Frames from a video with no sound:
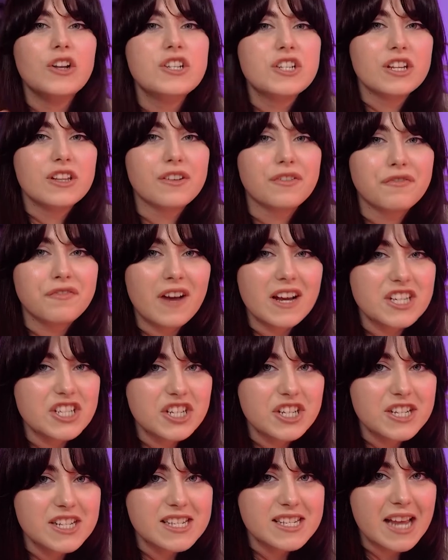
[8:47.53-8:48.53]
the
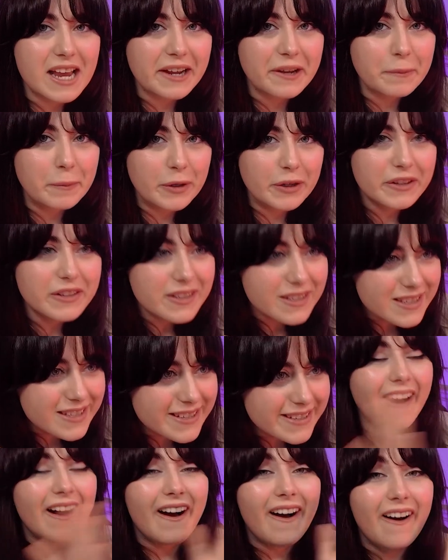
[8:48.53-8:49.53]
fashion
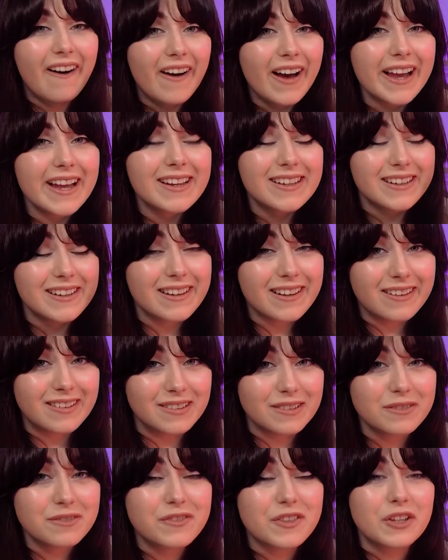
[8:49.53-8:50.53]
segment. I
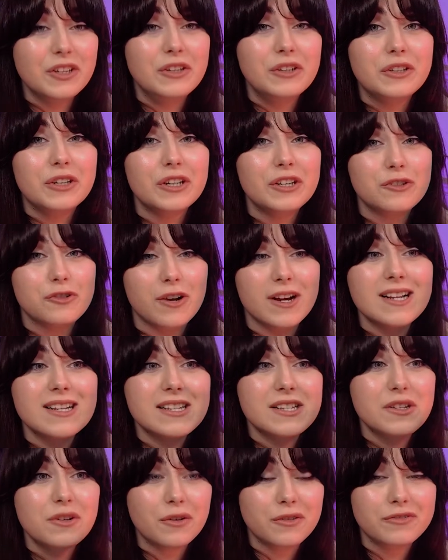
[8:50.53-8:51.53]
love that you can
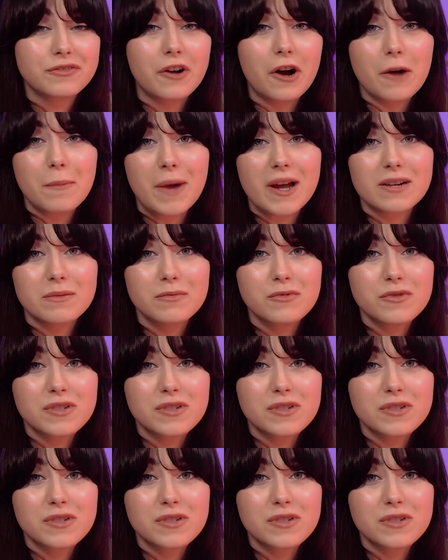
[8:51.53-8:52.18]
dress your farm animals